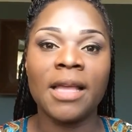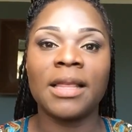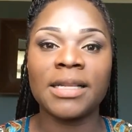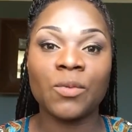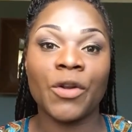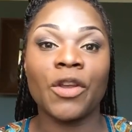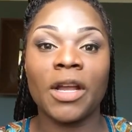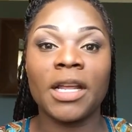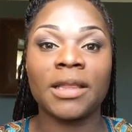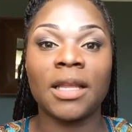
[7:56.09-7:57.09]
That's where you're
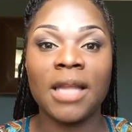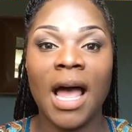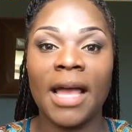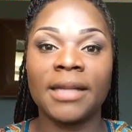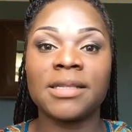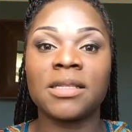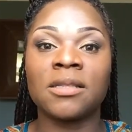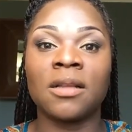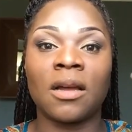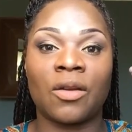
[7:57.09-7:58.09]
going to get the lines,
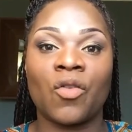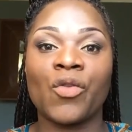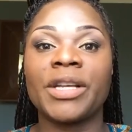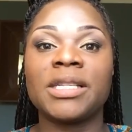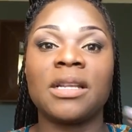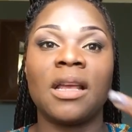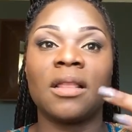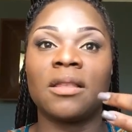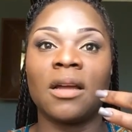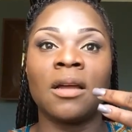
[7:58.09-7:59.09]
the
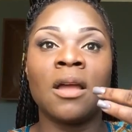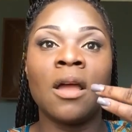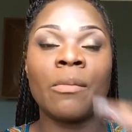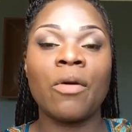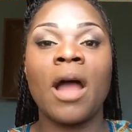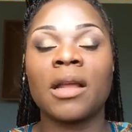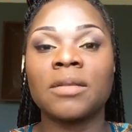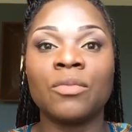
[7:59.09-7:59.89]
creasing, the product